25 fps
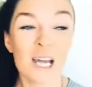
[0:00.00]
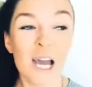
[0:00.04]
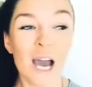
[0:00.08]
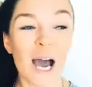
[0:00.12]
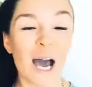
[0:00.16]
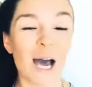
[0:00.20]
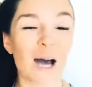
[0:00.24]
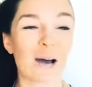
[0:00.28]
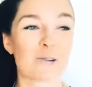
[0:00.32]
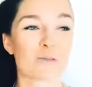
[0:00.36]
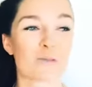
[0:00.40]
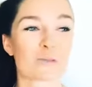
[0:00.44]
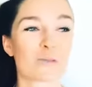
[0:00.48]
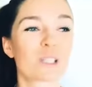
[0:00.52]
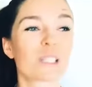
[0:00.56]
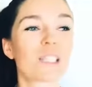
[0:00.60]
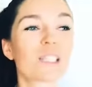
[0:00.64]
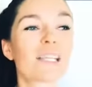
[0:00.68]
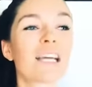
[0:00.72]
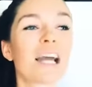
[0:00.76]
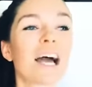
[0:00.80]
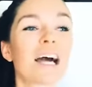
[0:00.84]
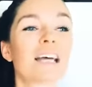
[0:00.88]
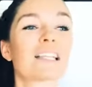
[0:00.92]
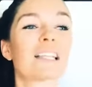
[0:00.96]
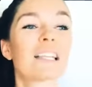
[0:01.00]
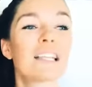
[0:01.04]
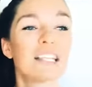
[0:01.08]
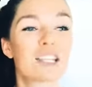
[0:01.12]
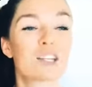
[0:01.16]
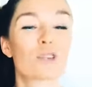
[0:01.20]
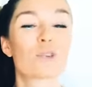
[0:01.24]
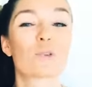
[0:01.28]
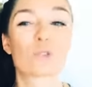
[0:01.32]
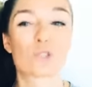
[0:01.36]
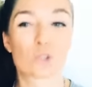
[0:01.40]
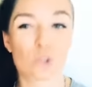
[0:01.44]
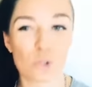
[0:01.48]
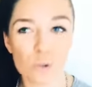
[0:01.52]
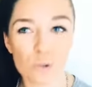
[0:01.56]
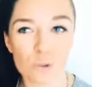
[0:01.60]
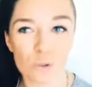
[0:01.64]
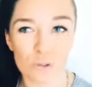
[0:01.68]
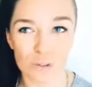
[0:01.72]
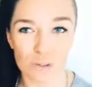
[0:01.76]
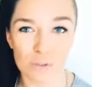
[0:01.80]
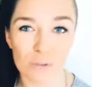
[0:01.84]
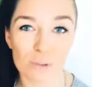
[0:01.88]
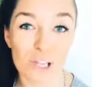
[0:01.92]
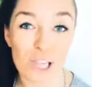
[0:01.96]
uh, really unleash your
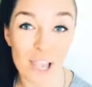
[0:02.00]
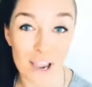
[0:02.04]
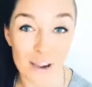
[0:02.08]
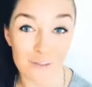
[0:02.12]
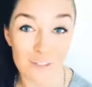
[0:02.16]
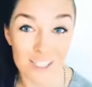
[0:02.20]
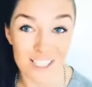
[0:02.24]
truth of what you have